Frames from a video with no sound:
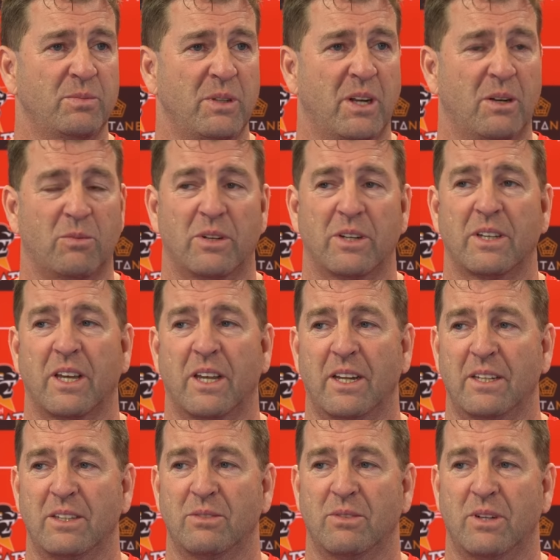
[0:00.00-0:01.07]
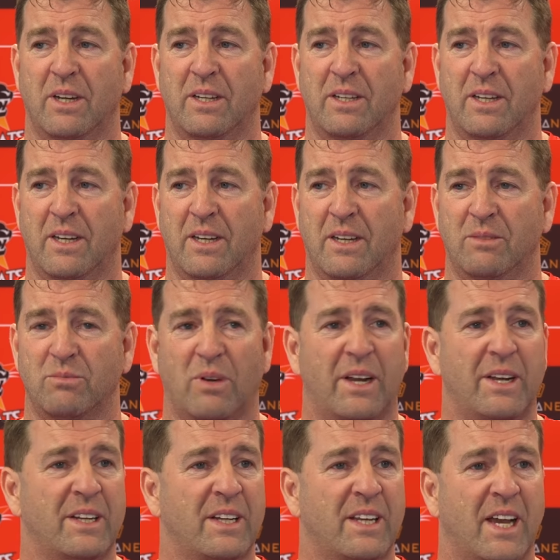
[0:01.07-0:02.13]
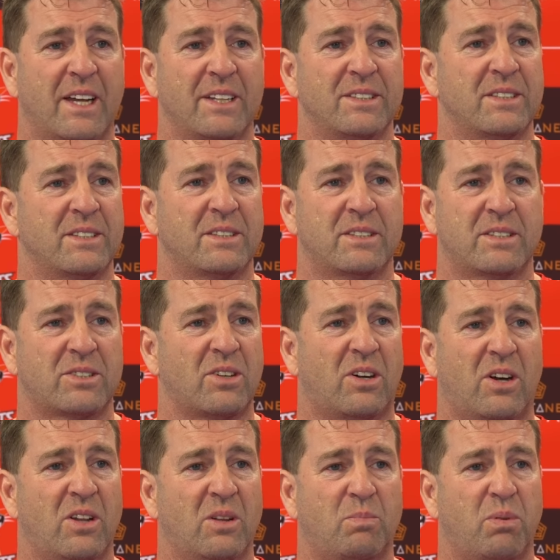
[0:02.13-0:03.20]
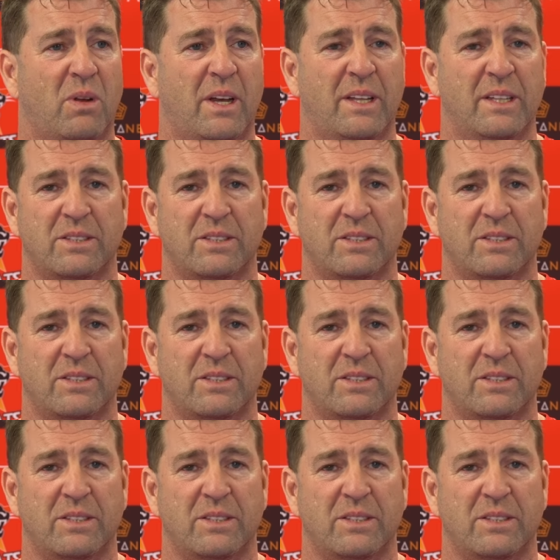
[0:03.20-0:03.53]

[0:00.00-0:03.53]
We don't want to get into a run and gun style of play.